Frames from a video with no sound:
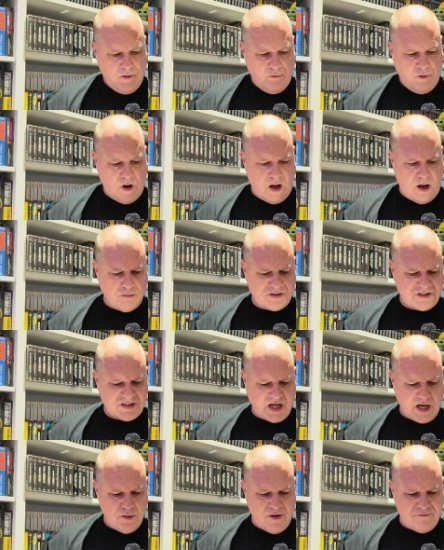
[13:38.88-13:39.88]
Right, I would
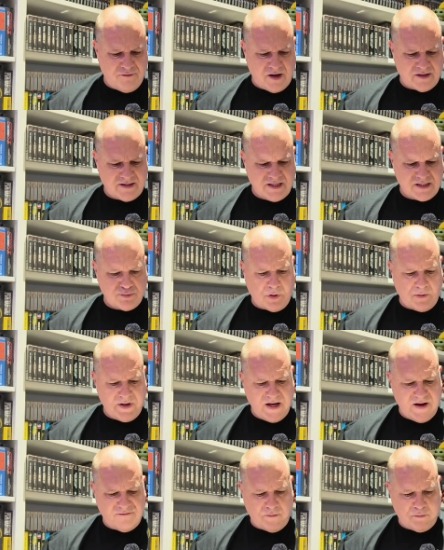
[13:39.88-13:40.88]
say whoever had this probably
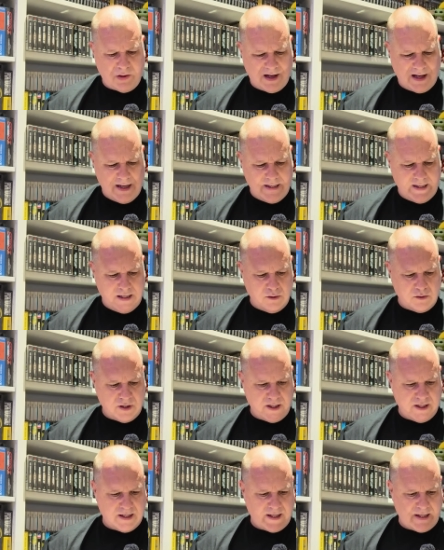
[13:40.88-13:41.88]
never played it looking
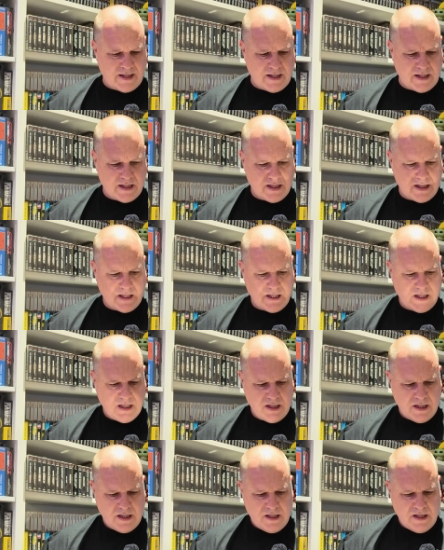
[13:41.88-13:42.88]
at that.
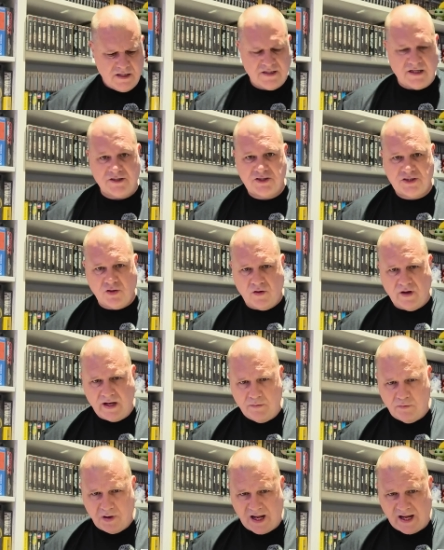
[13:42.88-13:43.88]
It's that
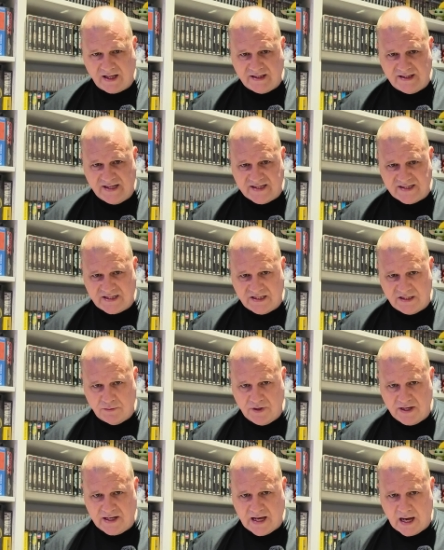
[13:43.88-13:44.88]
shiny black disc that
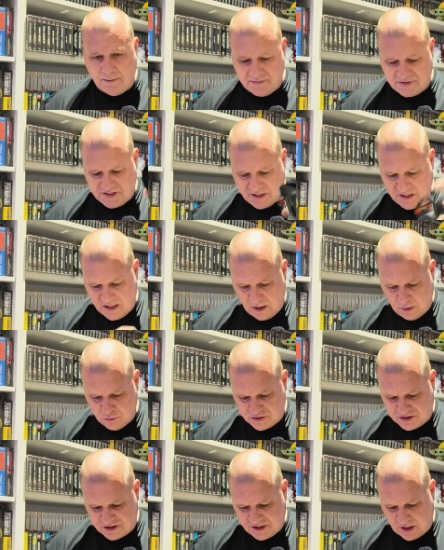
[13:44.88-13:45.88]
we come to know
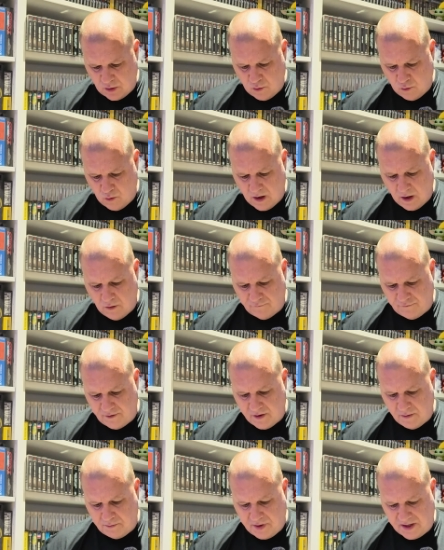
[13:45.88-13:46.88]
so well from
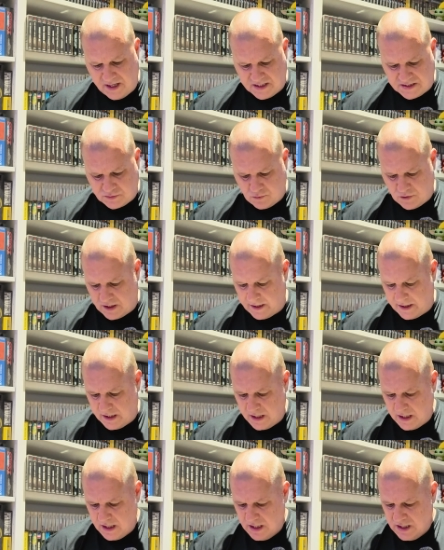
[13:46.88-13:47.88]
the PS1.
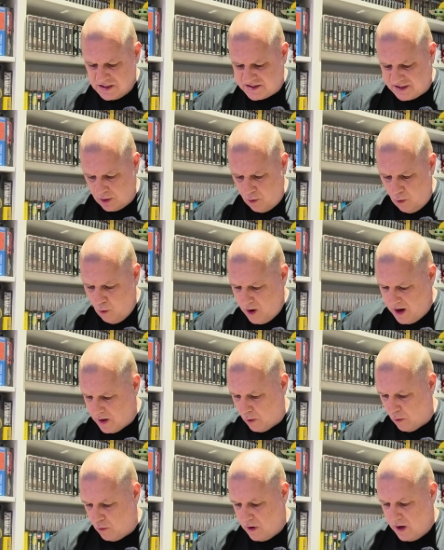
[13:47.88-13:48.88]
So all in
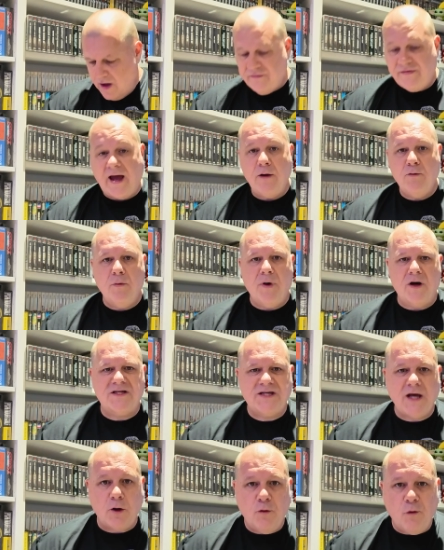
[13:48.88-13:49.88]
all, they were my
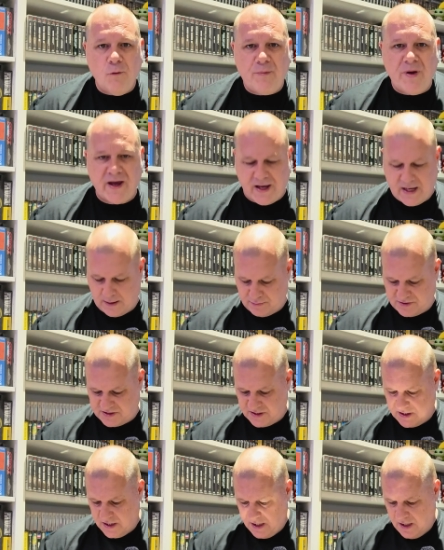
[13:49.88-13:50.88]
total
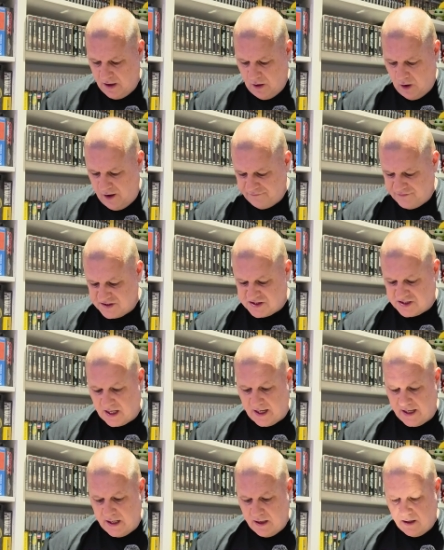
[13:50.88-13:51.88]
pickups. I have to
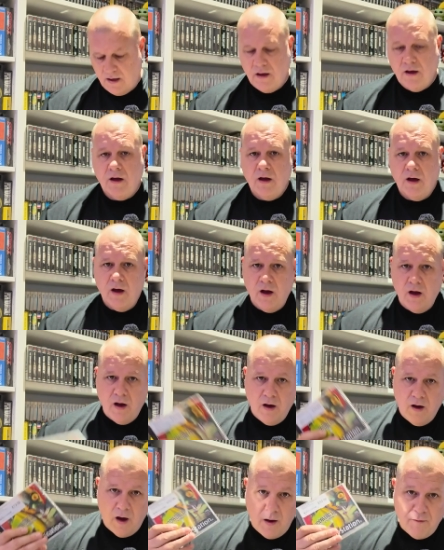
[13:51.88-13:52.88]
say,
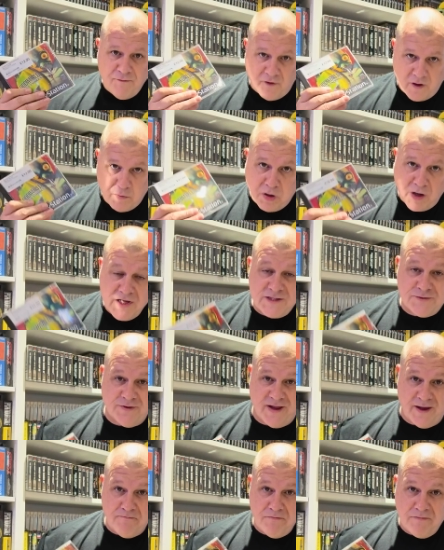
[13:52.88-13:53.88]
I'm very pleased with
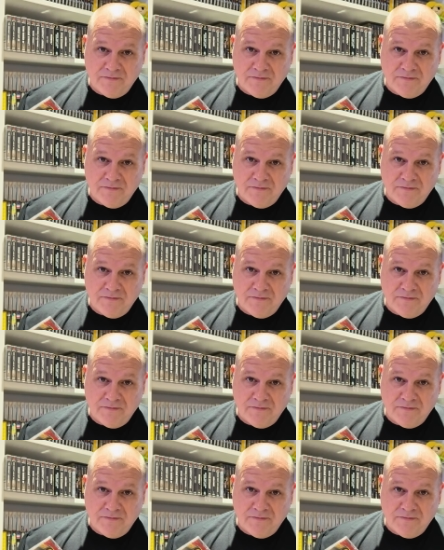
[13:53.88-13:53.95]
them.